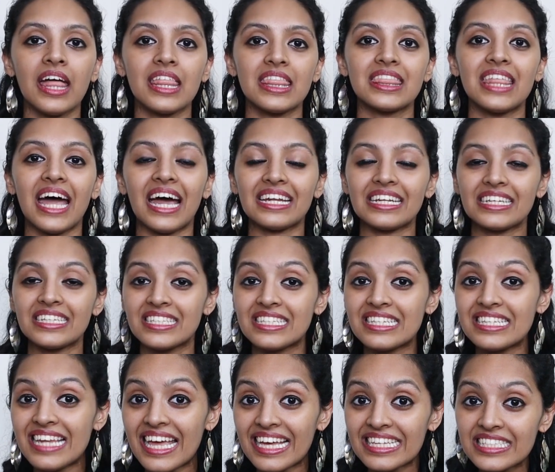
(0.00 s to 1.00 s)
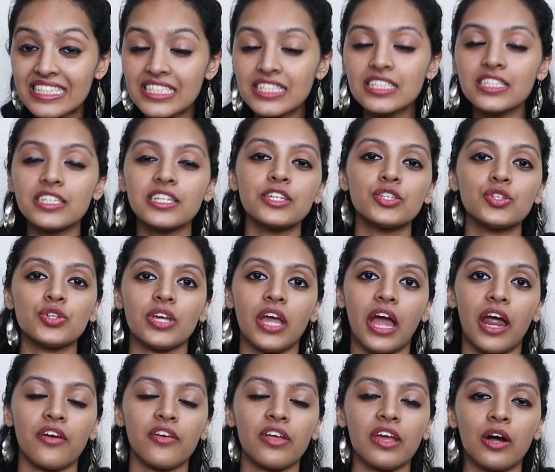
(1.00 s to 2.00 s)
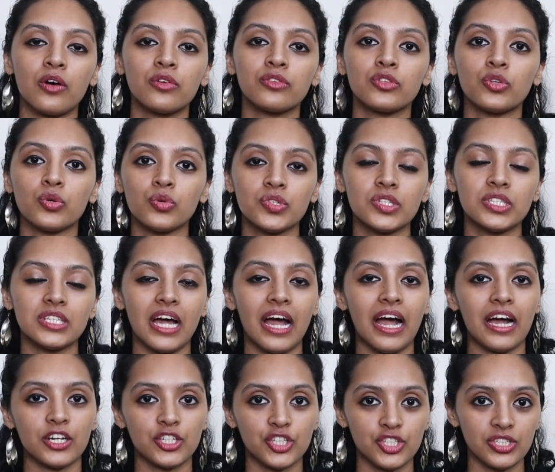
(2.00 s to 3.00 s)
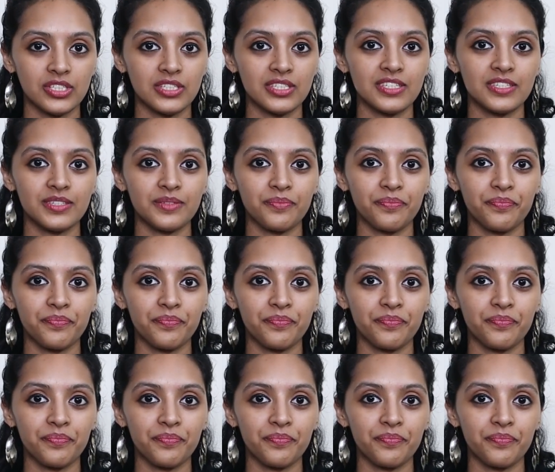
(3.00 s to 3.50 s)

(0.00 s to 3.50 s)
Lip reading: that is necessary to carry out those actions.